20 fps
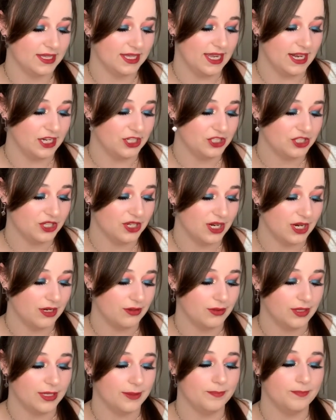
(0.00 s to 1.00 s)
I tried,
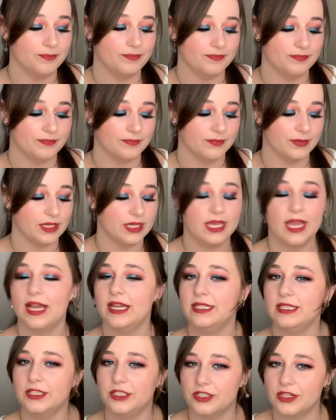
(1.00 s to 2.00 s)
I
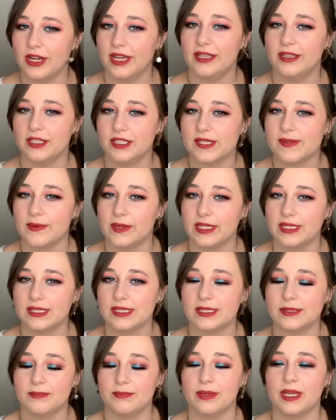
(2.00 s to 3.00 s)
did try this
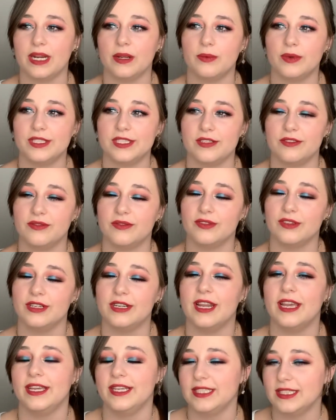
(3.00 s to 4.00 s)
once, but it wasn't for
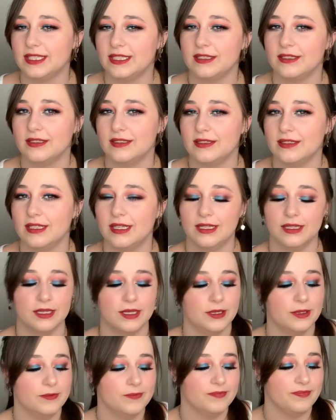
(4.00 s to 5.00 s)
night.
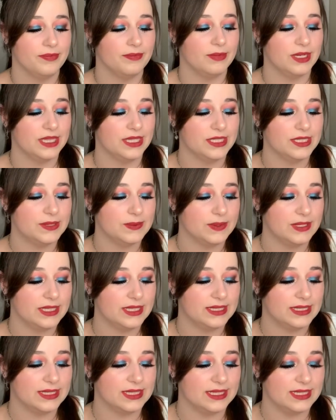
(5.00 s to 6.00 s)
But this one
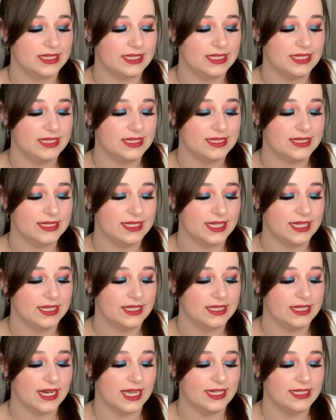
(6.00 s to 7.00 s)
is the Z
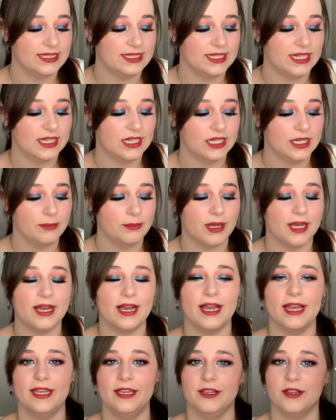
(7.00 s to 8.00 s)
Skin Nighttime
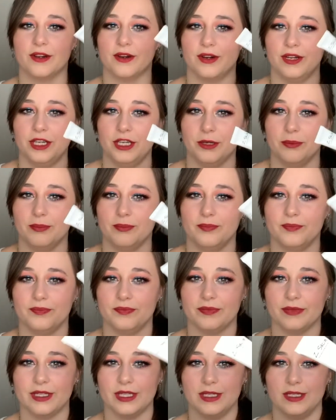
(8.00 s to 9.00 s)
Eye Cream.
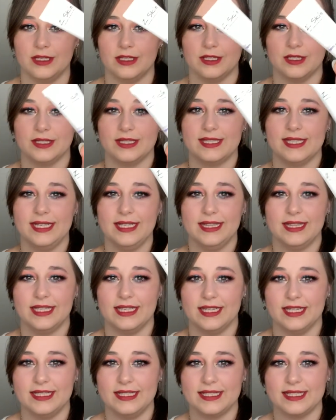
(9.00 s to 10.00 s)
And it looks like
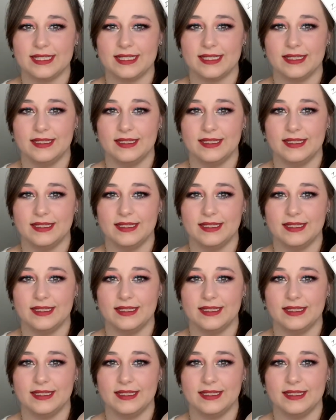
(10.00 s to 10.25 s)
this.